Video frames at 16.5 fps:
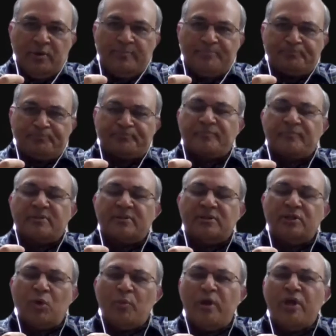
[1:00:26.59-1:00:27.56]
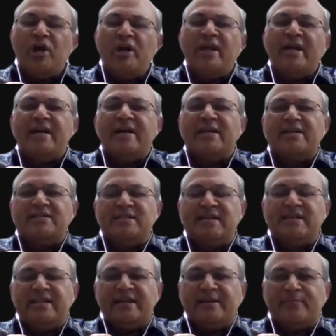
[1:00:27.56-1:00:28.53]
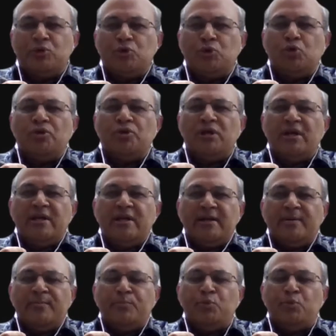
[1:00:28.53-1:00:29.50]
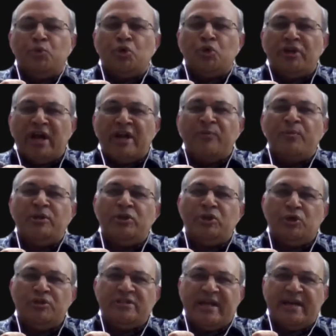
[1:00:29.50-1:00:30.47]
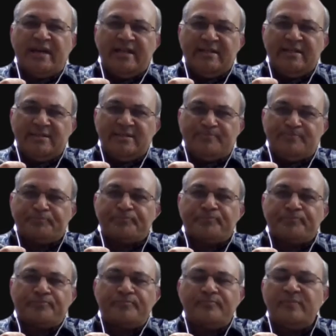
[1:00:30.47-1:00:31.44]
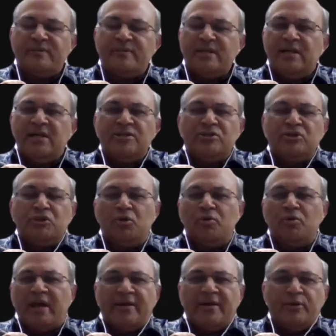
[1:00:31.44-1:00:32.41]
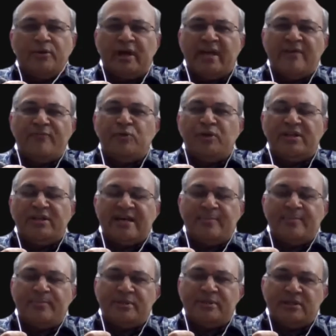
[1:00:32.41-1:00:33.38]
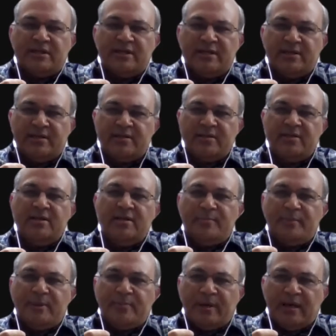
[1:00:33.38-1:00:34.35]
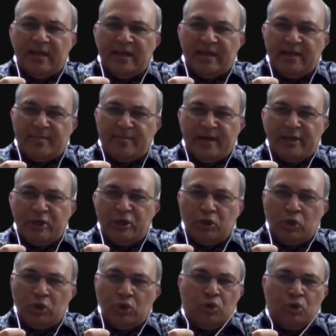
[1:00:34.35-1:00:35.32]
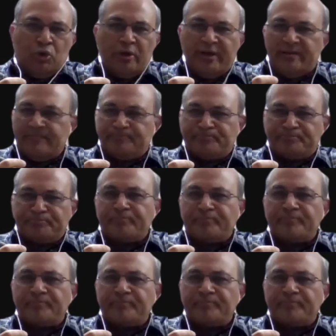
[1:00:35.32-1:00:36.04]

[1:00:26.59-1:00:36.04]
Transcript: but we're not encouraging them to run with those ideas. So I gave you examples earlier. People like Marico and